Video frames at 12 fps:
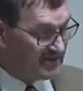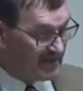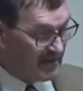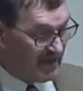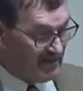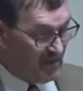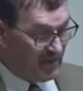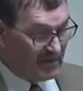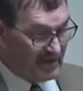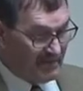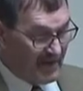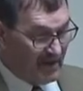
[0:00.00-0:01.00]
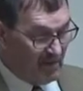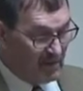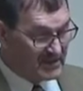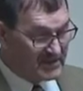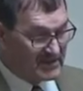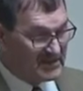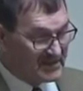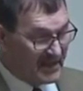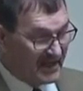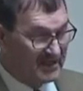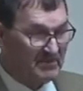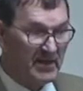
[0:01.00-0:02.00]
a lot more about what's in
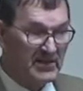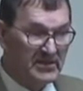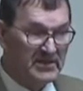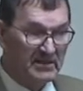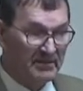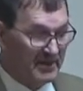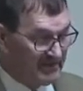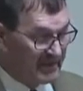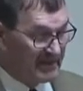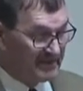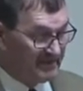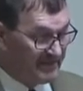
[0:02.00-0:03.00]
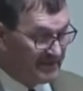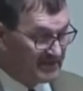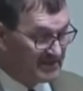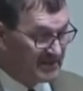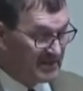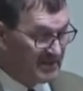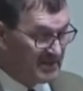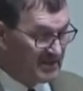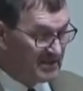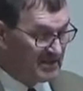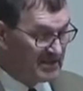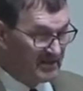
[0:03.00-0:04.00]
second by just simply reading the first.
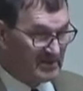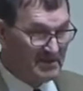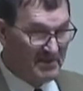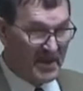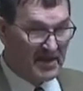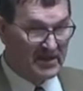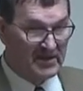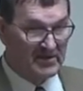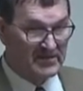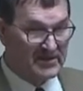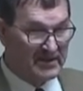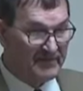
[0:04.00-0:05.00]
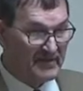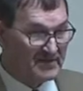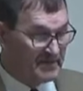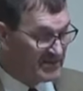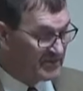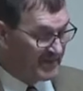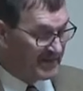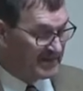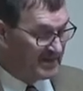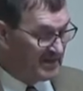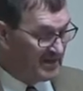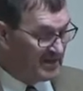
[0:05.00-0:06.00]
There was about a year's difference
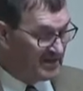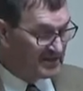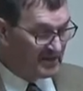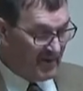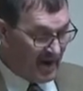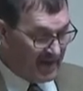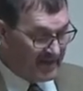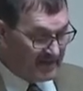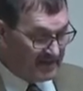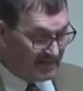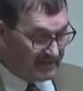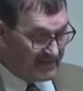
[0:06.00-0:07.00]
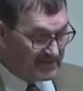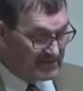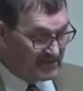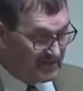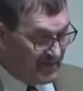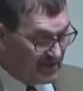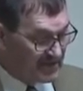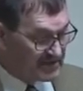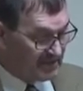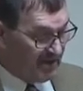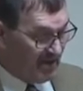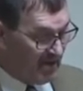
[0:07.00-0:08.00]
between the writing of these two books,
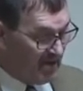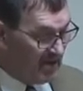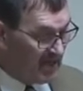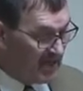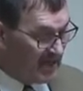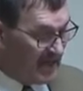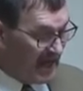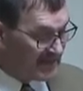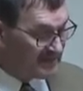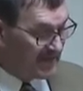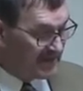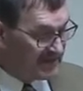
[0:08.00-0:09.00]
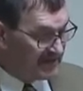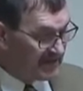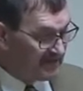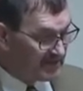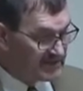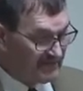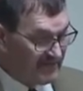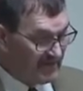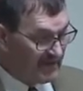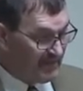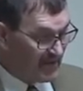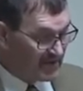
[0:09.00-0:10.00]
and Paul has been dealing with some
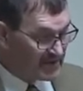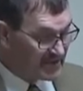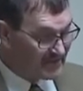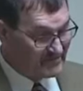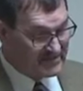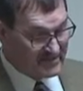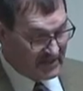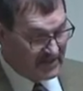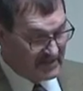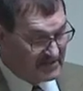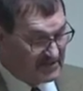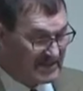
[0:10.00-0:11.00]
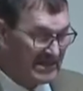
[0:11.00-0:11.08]
very personal things.